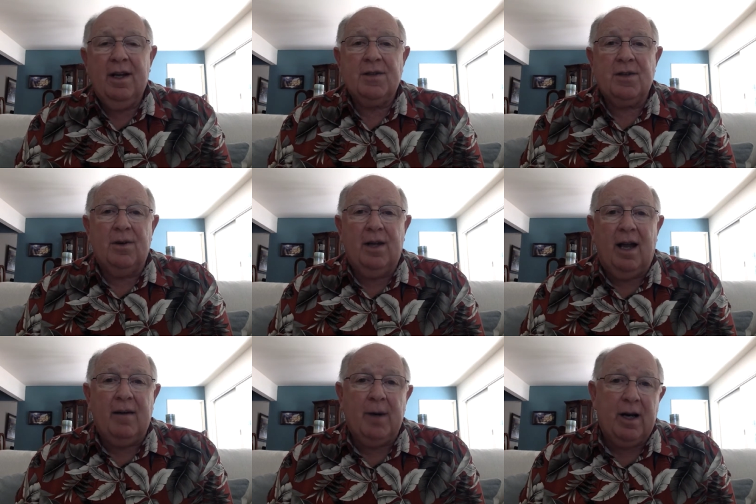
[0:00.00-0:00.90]
So a
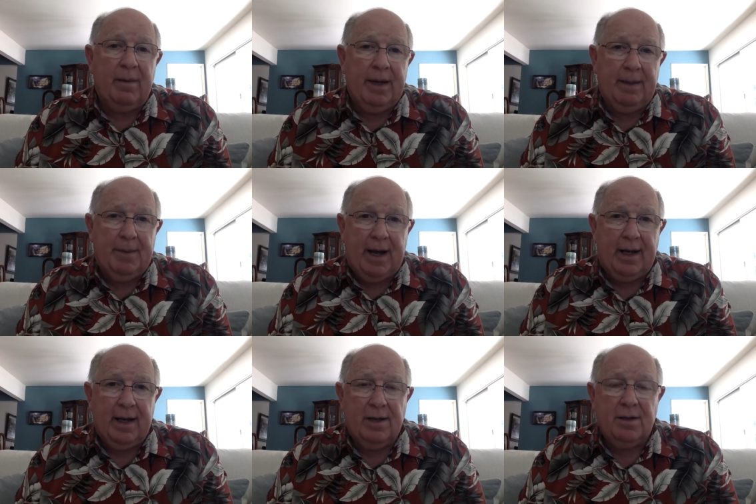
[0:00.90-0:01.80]
lot of them are coming
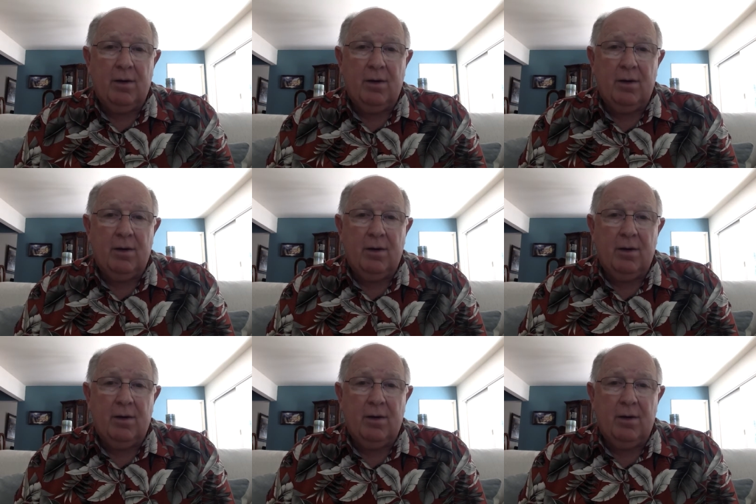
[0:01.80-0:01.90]
back into